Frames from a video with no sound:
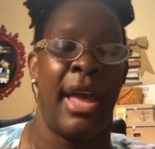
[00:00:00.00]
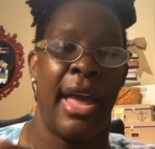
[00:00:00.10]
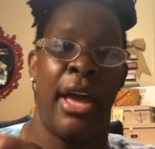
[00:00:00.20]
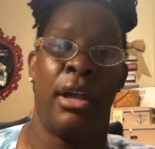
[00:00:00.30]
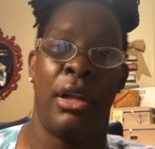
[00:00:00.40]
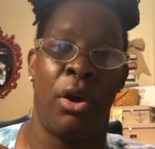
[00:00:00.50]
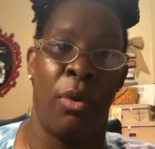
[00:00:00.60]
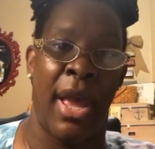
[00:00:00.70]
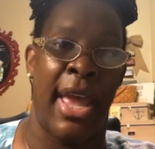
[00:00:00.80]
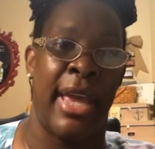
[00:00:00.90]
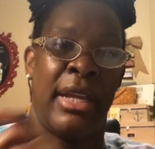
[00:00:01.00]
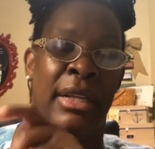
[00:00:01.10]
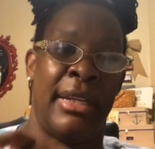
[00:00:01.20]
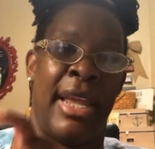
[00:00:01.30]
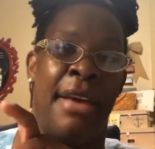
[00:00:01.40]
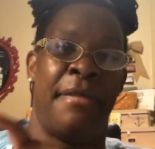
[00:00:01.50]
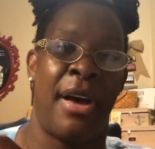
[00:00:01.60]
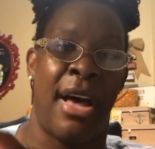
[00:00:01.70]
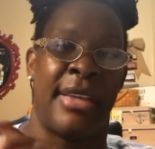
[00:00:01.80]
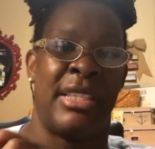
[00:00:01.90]
hence the term
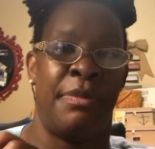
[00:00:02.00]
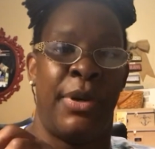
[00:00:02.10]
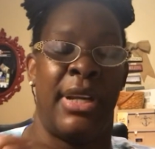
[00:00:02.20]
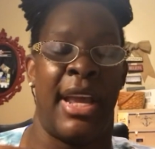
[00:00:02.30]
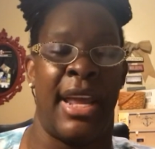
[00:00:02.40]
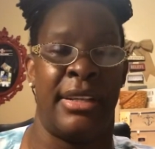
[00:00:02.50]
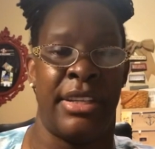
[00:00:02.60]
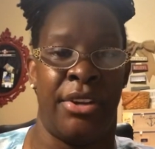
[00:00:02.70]
LOA, left